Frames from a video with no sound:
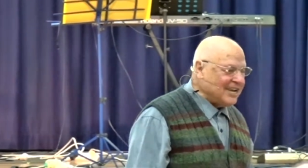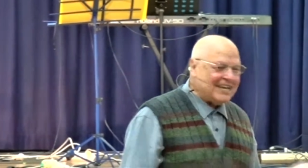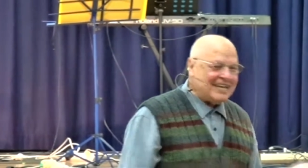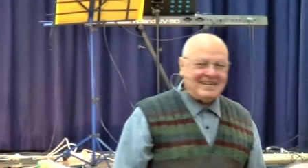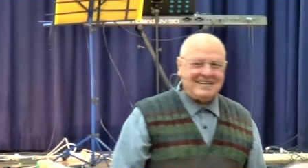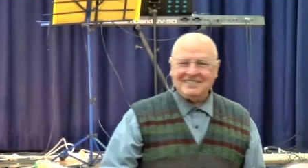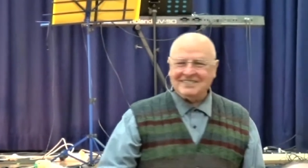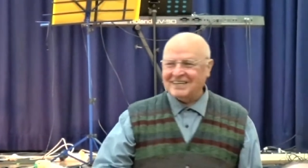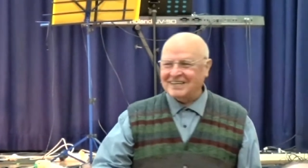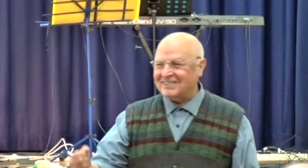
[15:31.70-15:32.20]

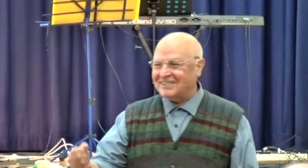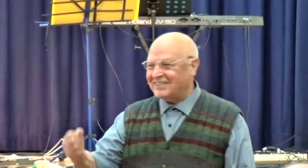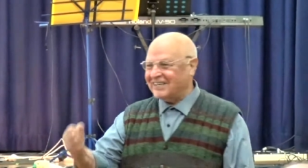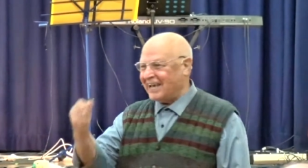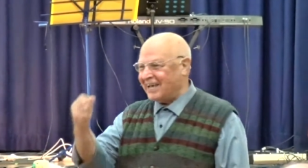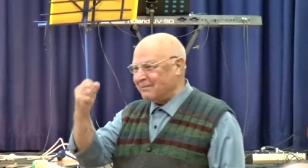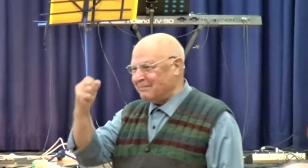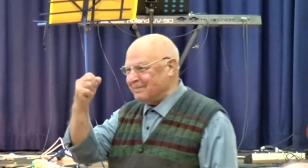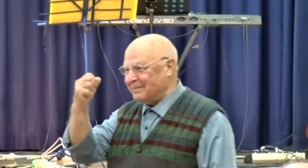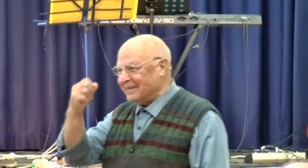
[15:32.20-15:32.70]
Jesus
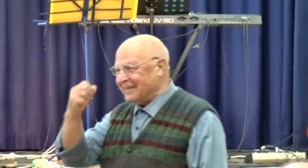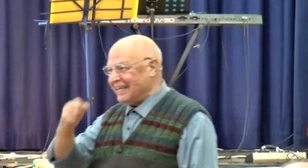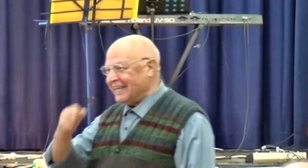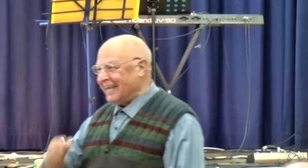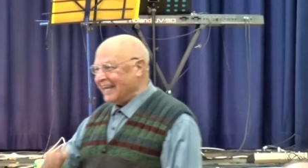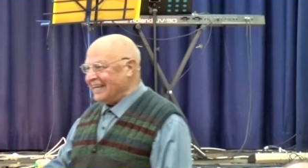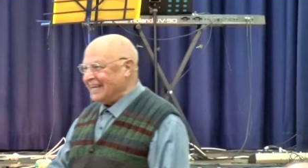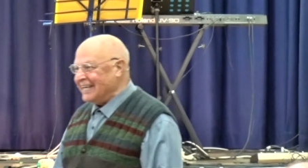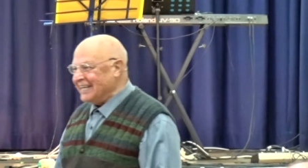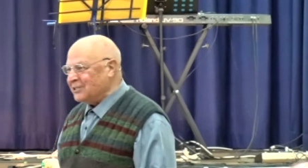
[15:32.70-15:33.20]
sent me,
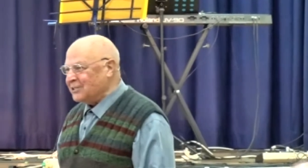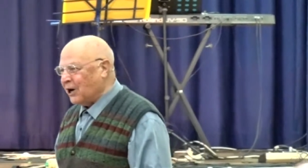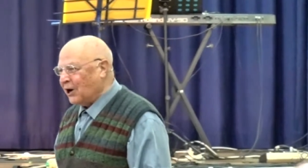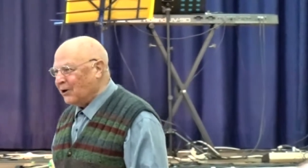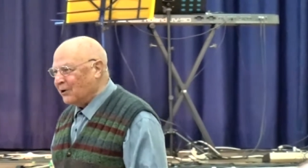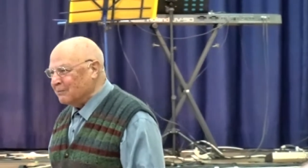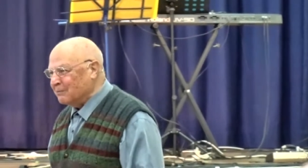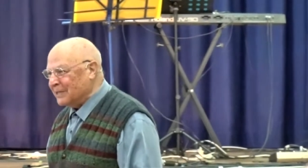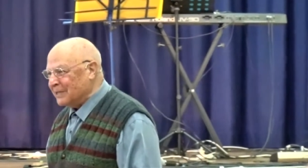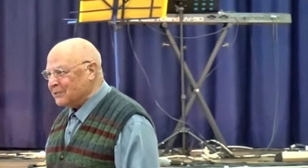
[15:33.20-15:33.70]
and He
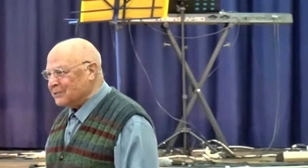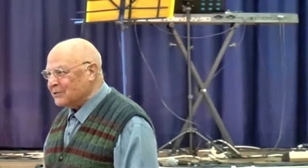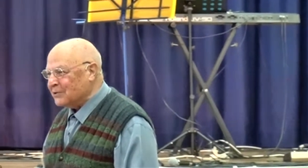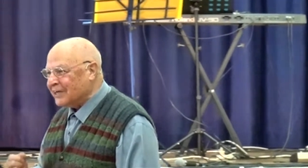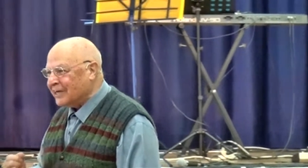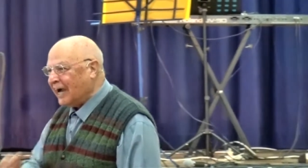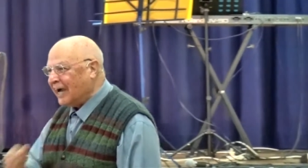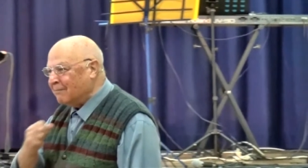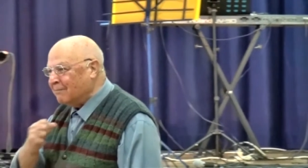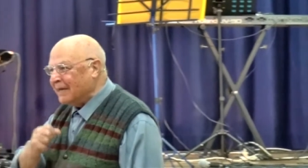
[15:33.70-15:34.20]
told me to
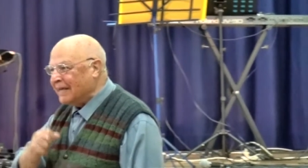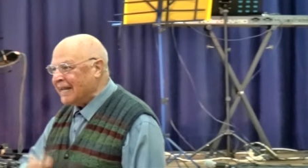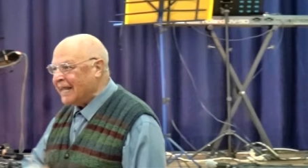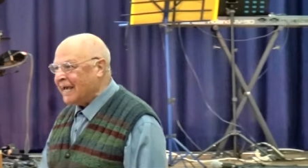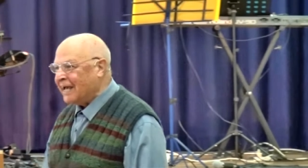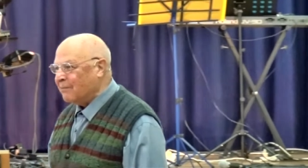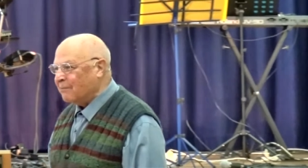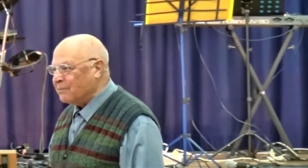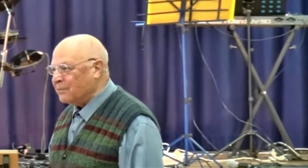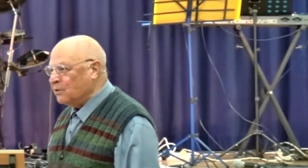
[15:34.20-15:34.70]
come and
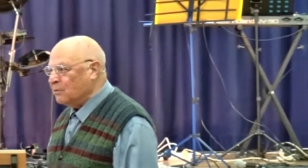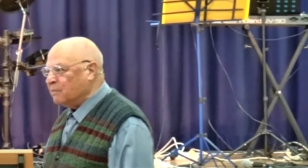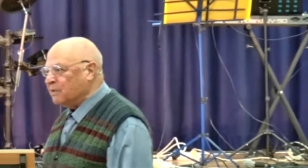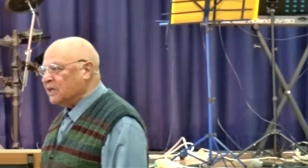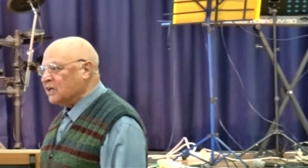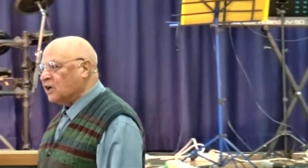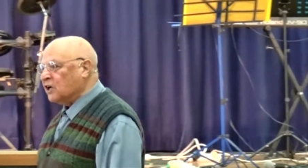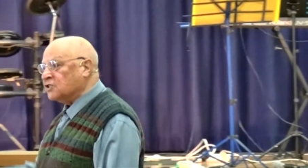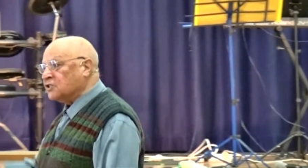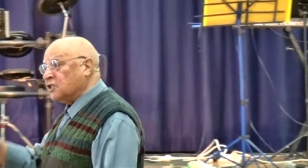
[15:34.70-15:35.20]
help you
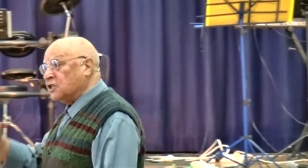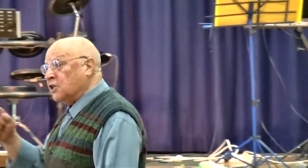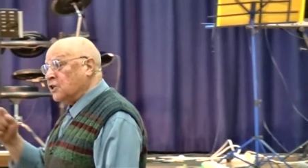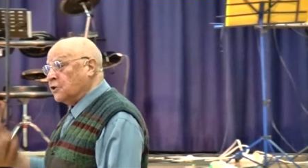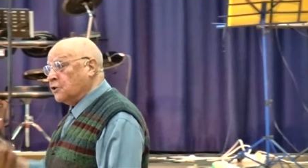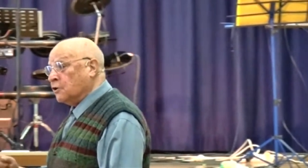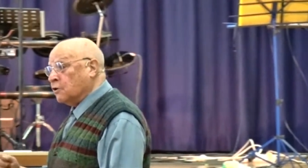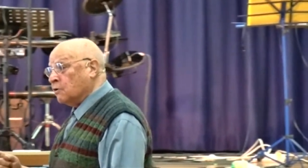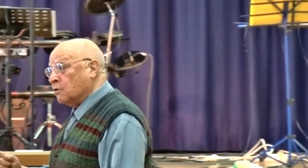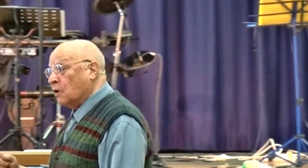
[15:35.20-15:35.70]
because He
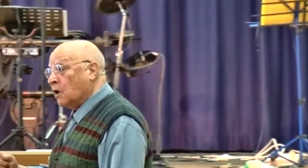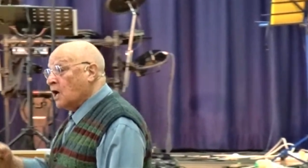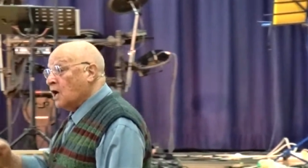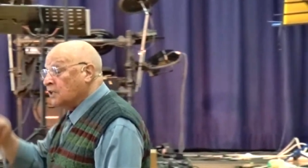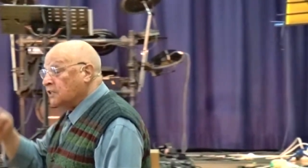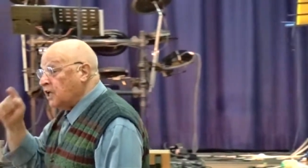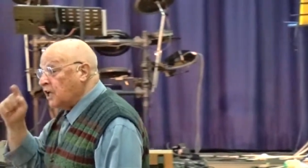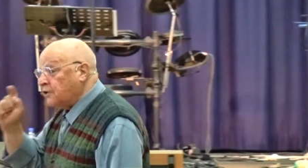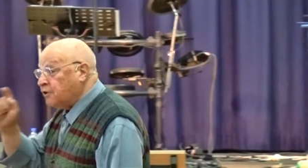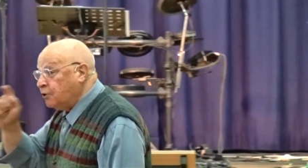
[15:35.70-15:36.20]
knew
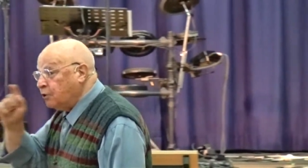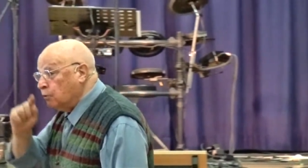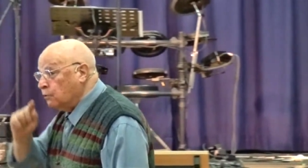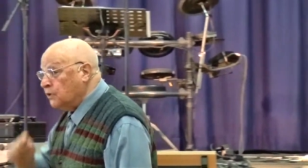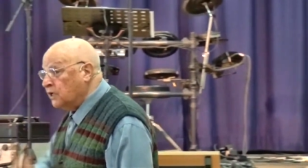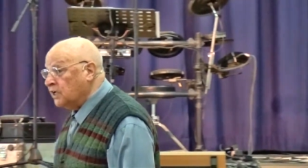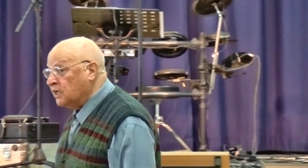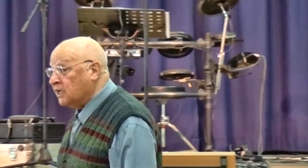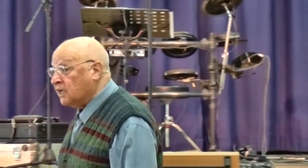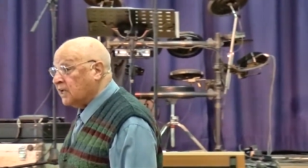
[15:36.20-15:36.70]
that you
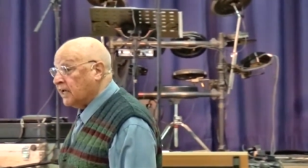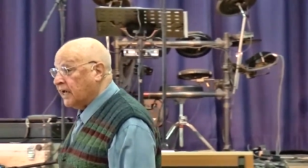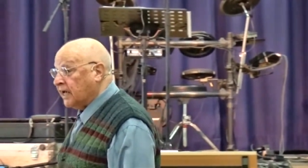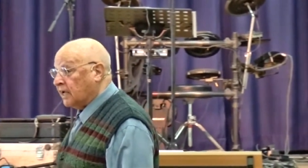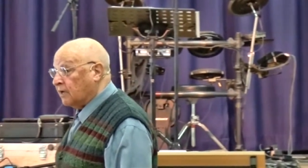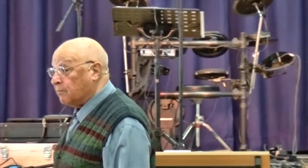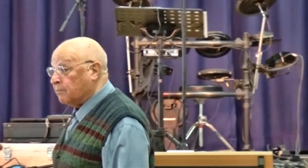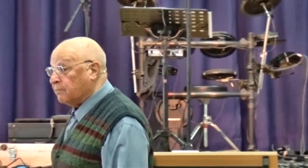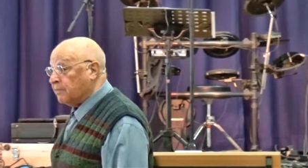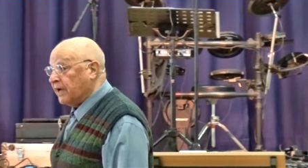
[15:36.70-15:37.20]
needed
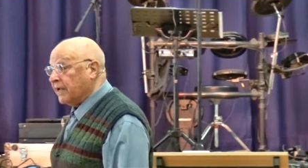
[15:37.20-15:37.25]
help.